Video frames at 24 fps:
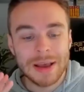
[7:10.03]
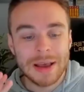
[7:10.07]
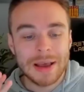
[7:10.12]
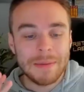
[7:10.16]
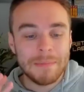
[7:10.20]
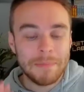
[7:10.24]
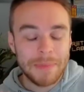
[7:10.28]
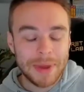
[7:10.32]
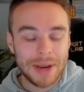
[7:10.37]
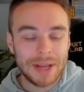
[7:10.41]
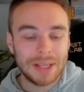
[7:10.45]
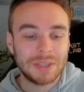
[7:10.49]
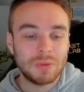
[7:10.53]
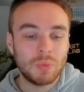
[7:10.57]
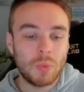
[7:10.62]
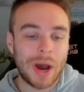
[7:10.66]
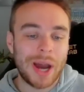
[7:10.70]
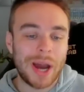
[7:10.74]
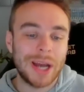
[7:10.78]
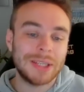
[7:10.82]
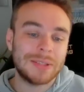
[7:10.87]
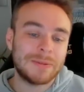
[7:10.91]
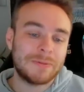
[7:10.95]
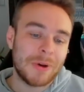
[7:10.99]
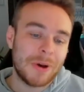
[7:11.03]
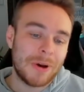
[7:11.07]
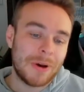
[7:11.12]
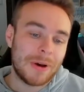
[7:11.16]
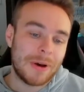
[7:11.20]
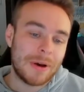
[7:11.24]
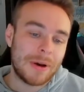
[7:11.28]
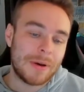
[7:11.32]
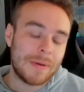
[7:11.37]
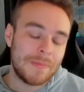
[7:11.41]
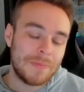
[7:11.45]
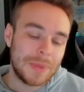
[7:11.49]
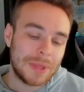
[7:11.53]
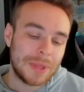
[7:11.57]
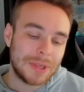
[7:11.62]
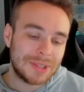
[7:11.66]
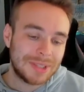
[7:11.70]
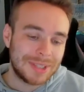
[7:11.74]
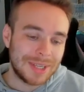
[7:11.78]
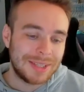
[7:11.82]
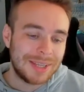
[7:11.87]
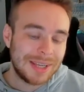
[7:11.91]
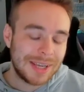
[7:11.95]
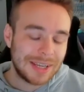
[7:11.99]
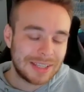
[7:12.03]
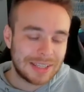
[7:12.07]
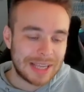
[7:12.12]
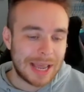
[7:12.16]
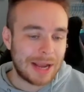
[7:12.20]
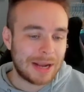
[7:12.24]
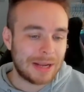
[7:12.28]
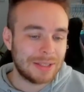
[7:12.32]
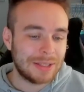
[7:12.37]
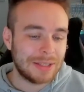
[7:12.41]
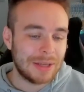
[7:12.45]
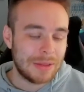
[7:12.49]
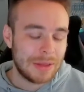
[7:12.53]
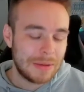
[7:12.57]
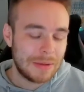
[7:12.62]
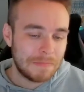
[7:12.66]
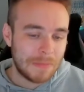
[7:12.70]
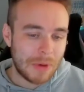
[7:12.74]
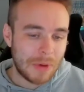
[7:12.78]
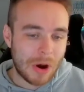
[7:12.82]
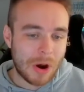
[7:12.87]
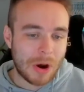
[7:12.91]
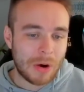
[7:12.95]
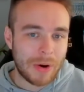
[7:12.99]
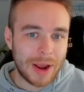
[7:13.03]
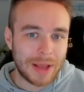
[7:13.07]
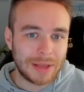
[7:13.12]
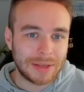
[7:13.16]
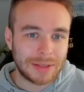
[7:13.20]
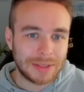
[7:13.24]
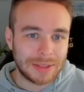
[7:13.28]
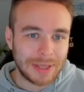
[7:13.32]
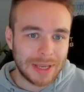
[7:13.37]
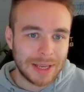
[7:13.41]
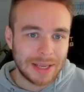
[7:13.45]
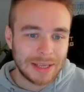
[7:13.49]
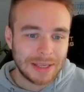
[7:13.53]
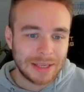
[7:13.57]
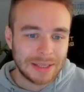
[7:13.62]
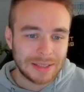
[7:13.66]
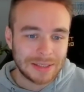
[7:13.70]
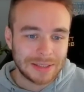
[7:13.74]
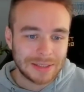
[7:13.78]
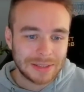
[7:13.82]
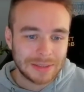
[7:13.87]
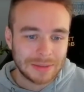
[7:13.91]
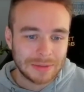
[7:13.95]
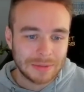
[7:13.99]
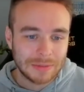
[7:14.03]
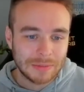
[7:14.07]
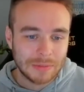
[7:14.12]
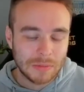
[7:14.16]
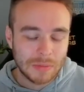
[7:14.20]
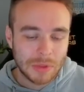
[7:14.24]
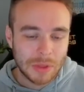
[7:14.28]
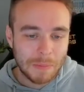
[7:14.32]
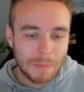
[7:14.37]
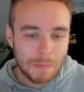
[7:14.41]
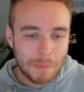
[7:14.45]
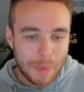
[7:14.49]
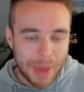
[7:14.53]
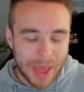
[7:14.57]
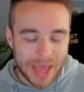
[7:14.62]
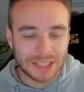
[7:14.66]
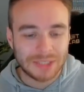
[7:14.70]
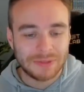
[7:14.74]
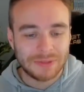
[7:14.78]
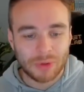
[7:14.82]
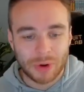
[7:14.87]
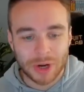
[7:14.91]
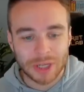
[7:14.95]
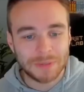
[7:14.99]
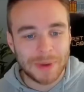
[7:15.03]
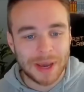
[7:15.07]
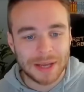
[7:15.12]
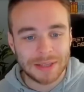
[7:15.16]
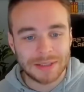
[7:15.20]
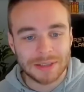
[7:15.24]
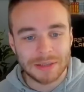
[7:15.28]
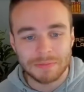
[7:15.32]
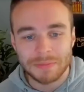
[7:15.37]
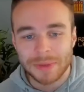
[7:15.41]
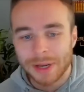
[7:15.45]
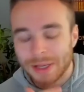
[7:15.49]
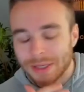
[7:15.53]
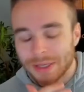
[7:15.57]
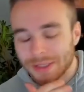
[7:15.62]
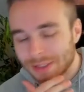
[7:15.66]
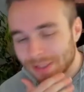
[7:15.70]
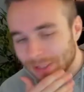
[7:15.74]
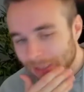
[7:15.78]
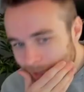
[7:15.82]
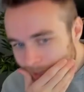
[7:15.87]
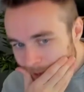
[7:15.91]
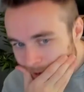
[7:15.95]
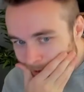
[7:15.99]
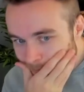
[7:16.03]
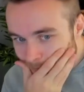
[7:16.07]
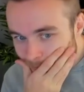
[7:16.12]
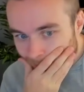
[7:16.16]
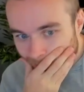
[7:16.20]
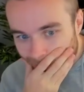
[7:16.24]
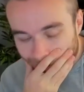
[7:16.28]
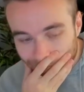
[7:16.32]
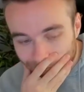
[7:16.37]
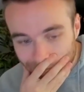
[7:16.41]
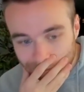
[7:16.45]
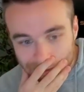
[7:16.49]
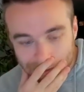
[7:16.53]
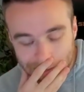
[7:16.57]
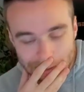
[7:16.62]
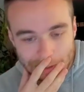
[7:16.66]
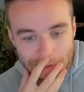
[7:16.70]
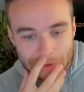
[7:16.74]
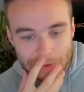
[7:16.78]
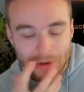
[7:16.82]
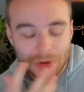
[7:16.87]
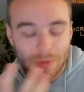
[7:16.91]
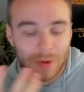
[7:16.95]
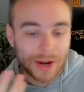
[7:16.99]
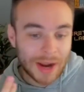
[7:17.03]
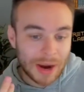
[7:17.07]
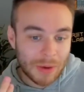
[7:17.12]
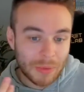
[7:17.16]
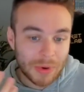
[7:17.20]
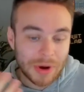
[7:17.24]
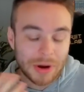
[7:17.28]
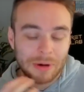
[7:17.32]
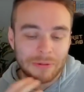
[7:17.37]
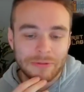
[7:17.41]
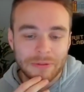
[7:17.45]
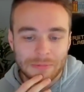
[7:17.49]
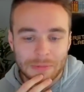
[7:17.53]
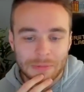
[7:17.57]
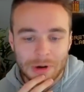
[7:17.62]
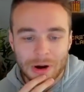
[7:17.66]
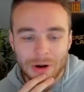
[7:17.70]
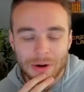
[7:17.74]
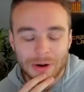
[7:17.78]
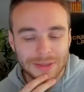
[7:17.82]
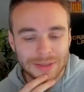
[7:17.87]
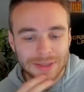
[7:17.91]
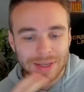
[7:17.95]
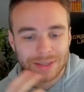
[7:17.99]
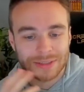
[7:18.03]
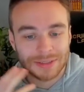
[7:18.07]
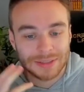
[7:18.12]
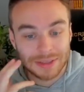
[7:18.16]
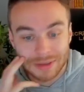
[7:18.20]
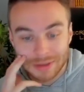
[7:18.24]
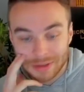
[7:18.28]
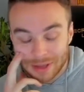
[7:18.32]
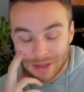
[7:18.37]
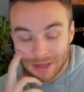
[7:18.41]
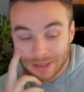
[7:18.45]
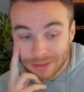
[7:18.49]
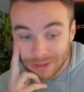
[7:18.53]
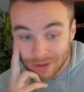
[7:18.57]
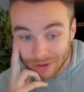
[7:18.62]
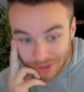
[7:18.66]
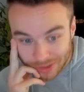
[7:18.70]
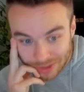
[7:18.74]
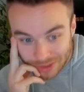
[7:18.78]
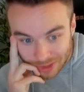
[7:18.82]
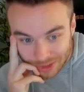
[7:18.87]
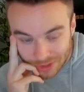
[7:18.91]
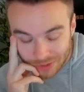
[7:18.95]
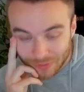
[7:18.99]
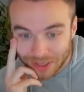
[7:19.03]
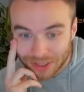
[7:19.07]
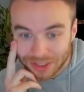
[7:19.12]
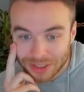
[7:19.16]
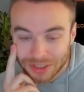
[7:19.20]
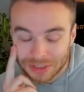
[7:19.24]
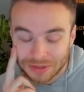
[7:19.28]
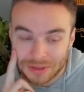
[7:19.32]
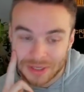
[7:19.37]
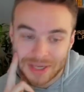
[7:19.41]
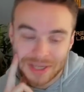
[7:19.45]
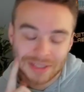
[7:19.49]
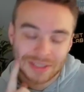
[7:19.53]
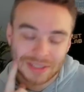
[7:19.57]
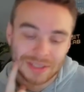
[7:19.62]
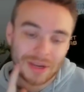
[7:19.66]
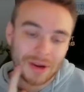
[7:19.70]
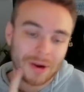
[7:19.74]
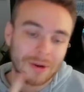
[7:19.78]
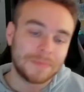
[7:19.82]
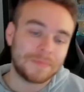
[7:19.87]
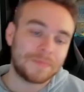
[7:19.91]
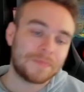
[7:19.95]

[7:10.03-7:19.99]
minutes-wise for City attackers, I think Mahrez is the best for expected minutes. But obviously, who do I get rid of for Mahrez? That's the only situation there. So